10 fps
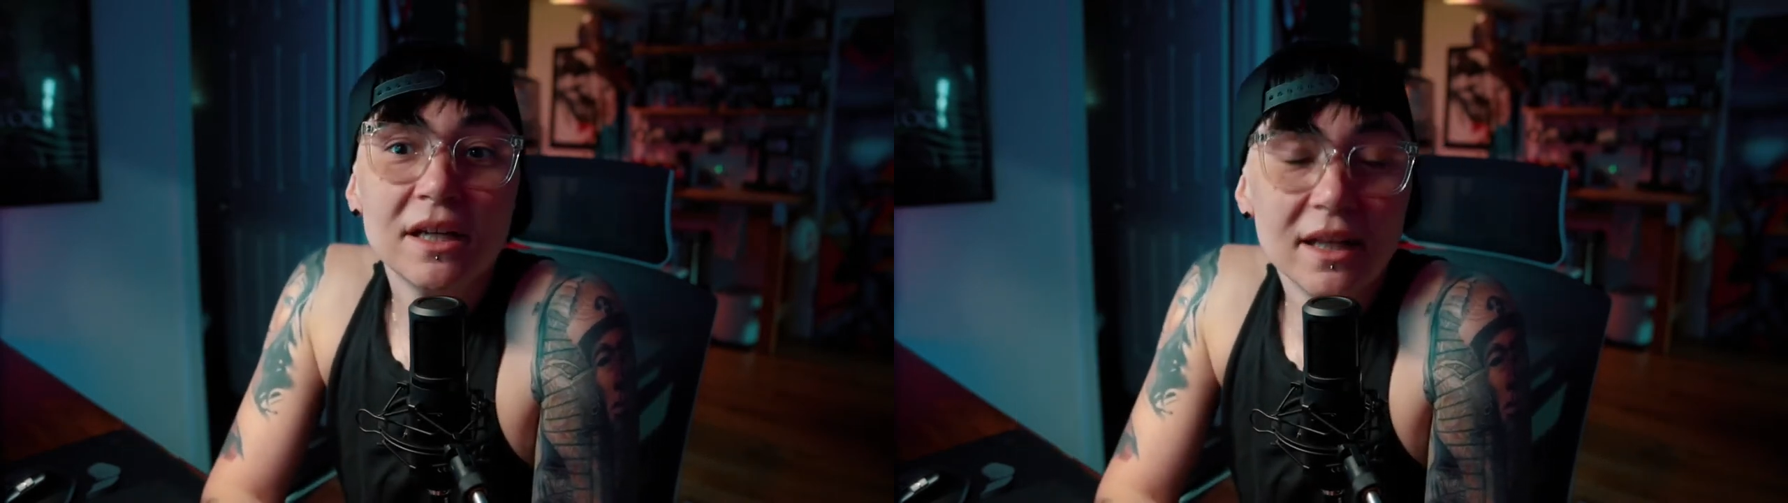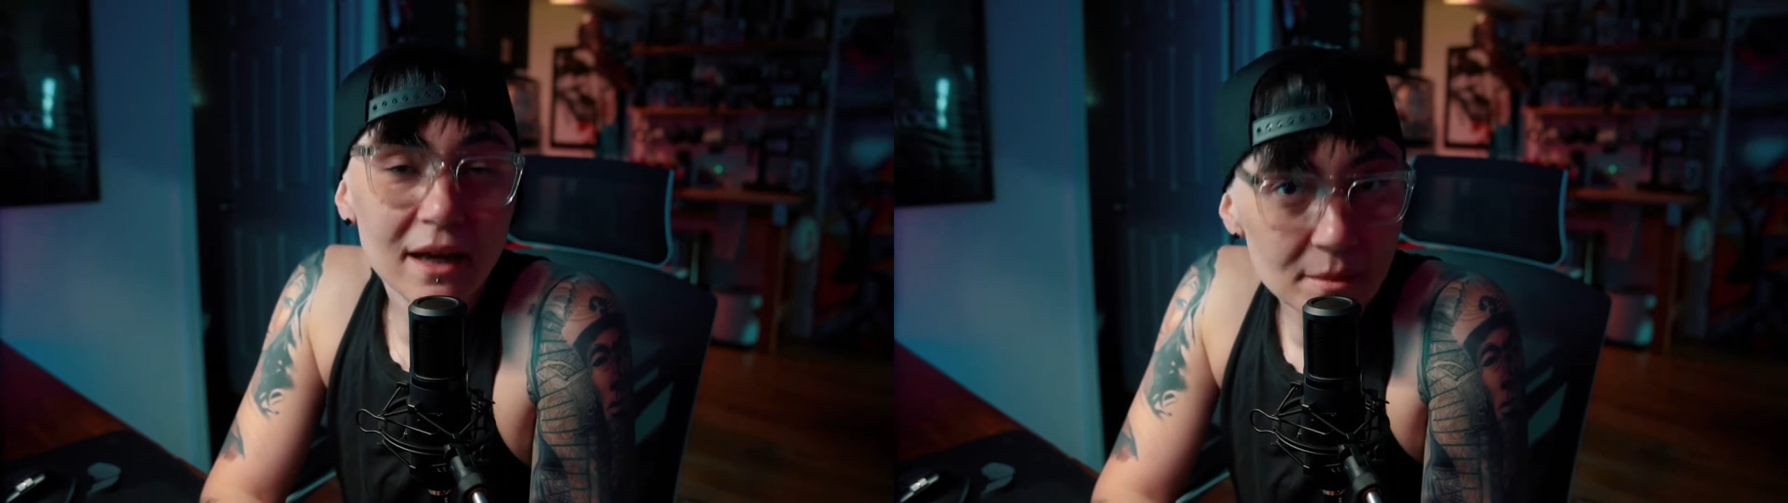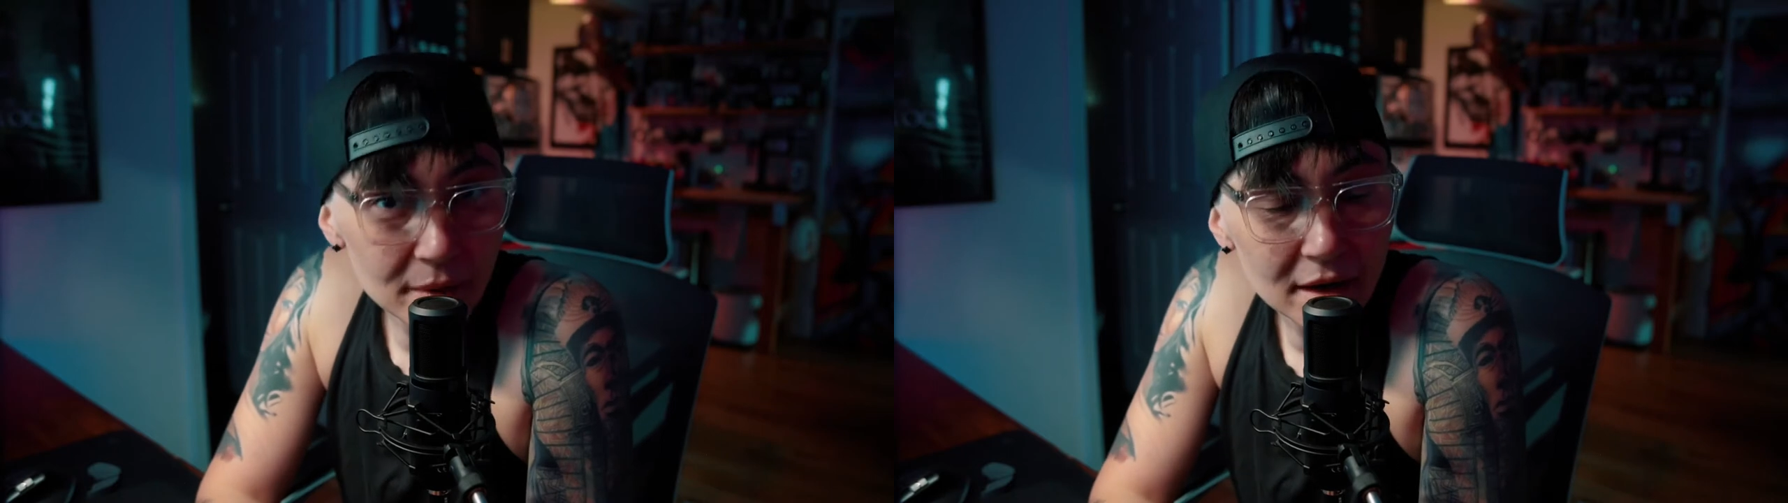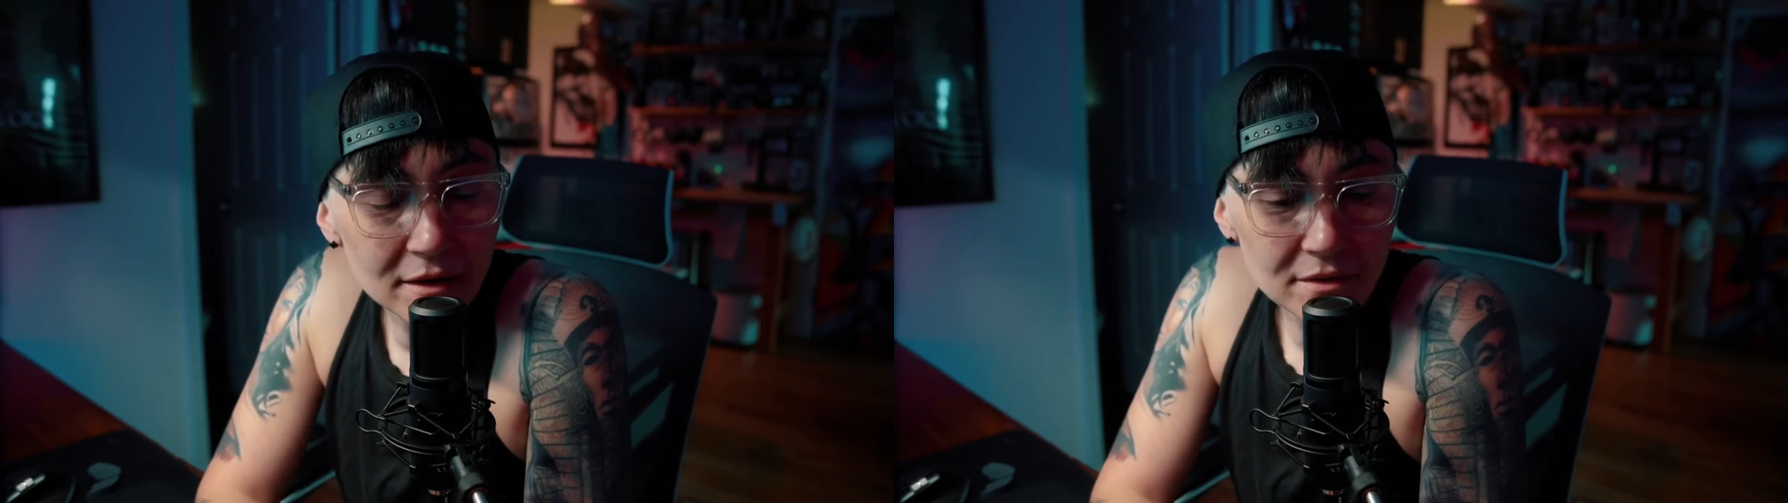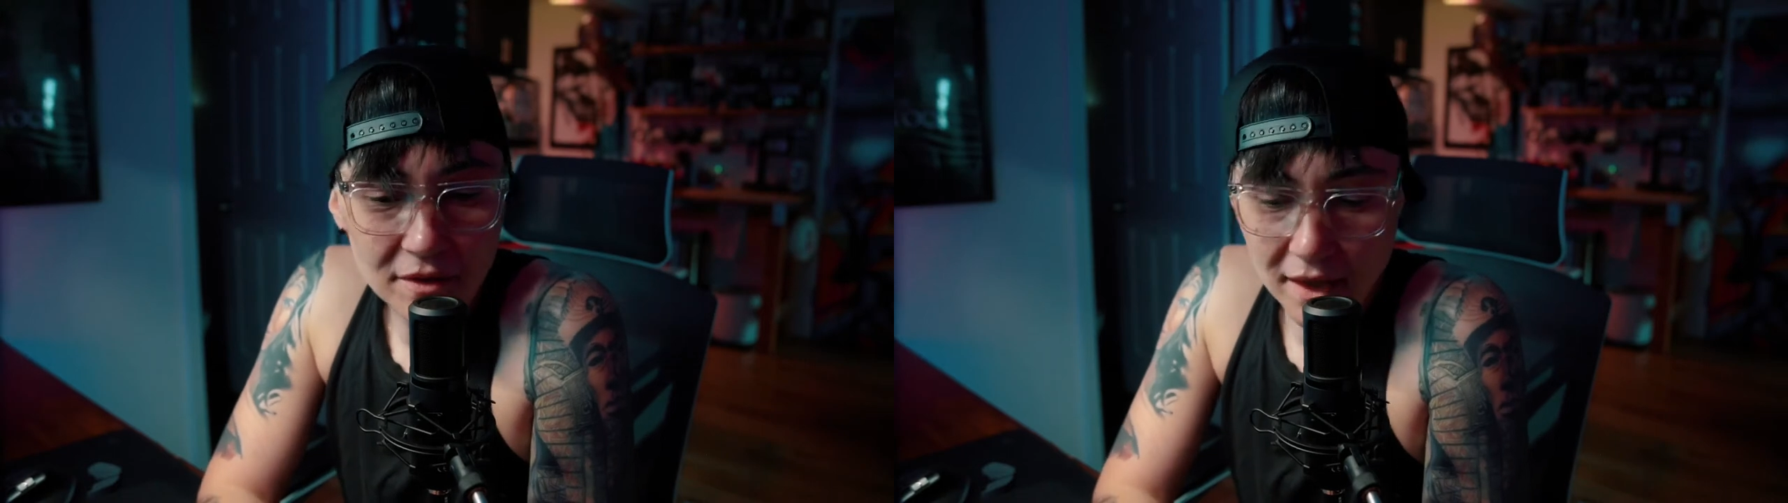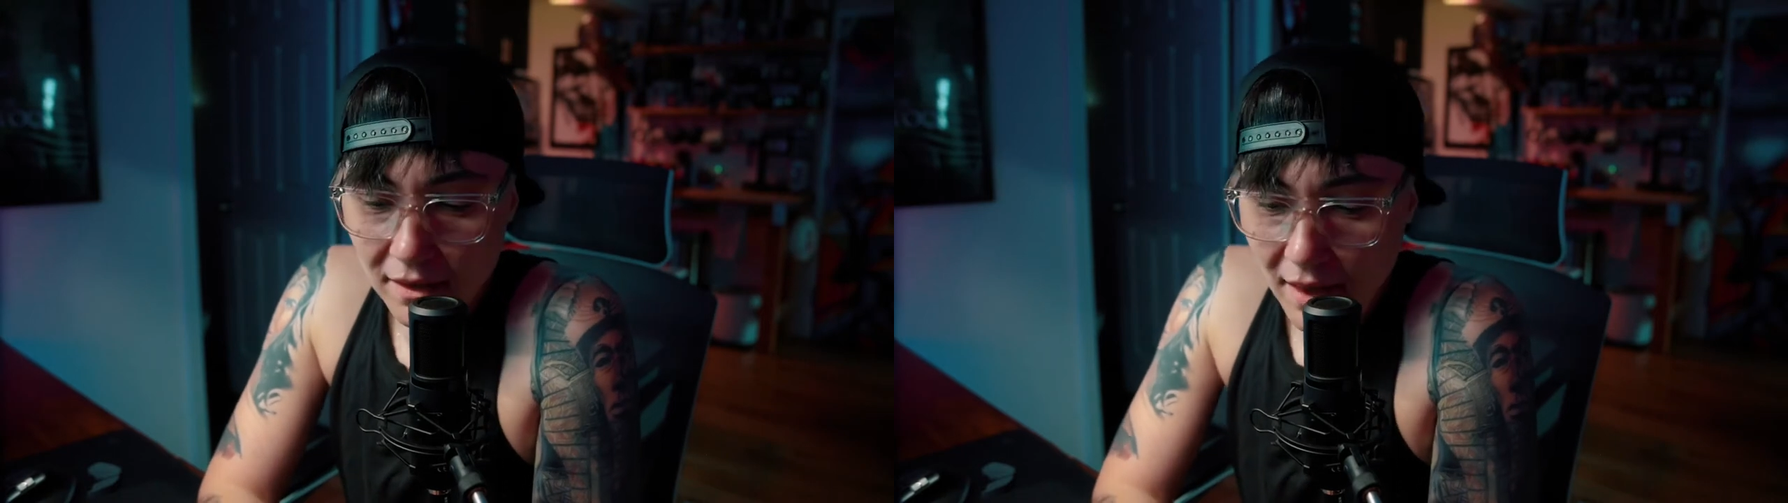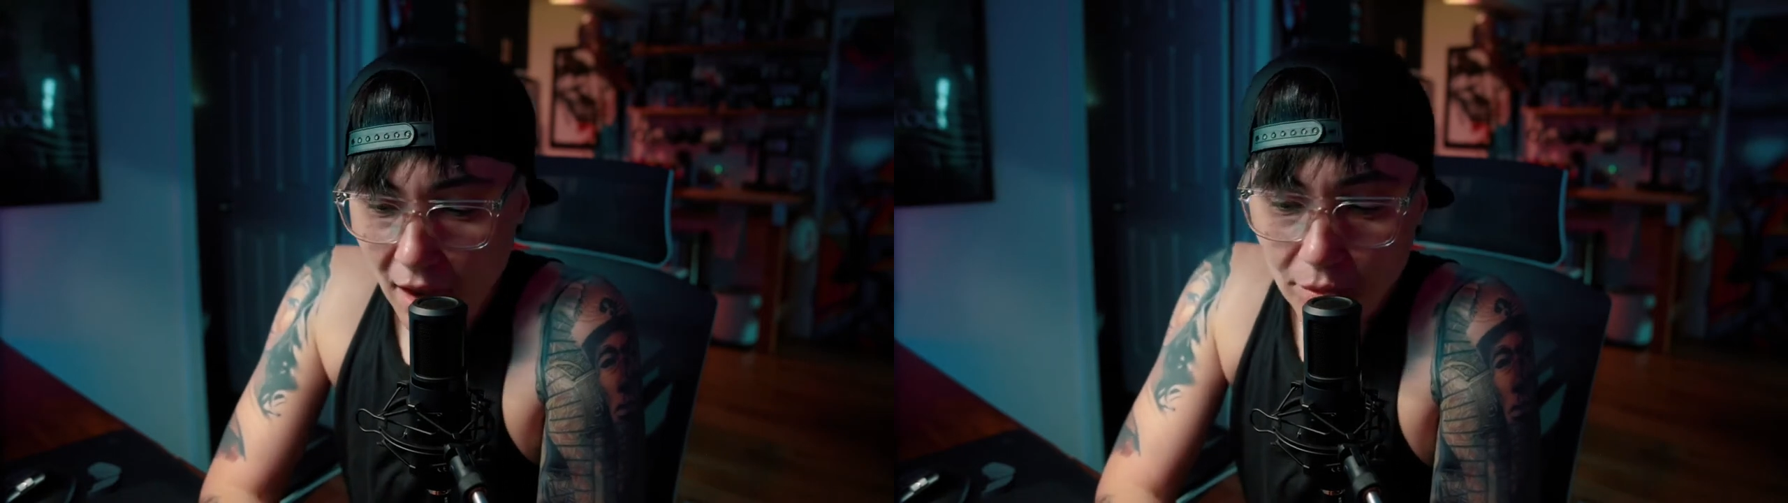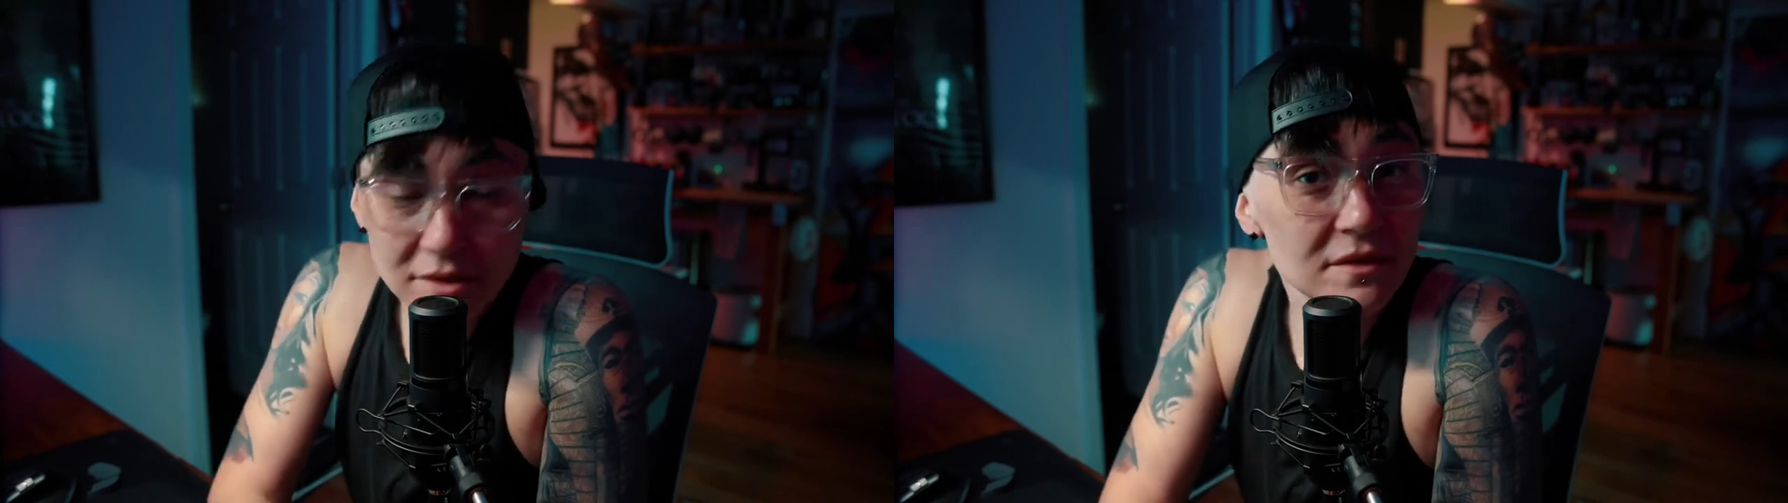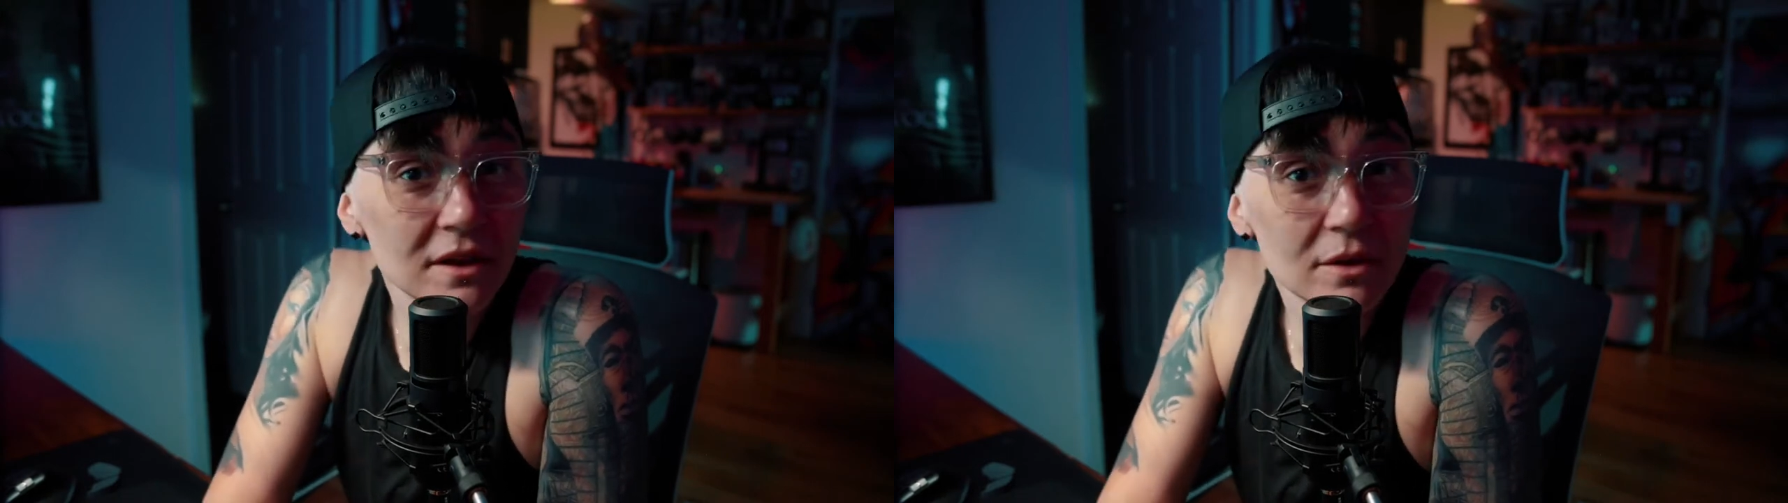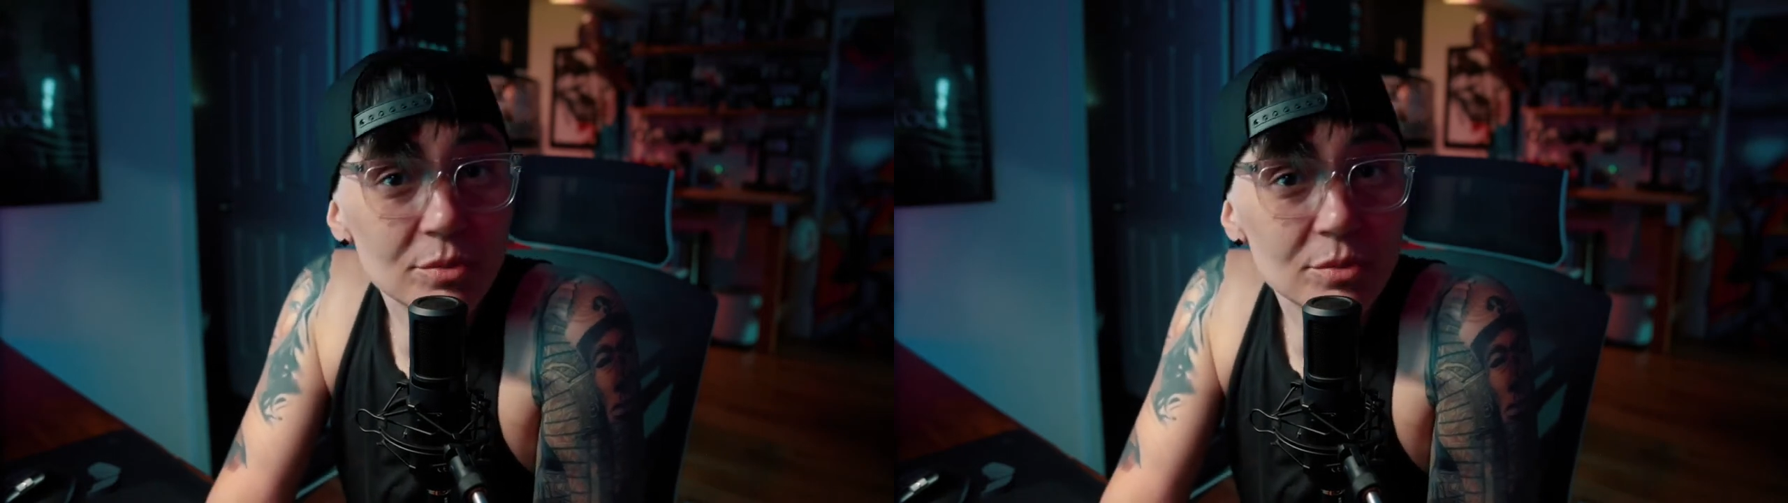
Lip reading: nightmare that was dealing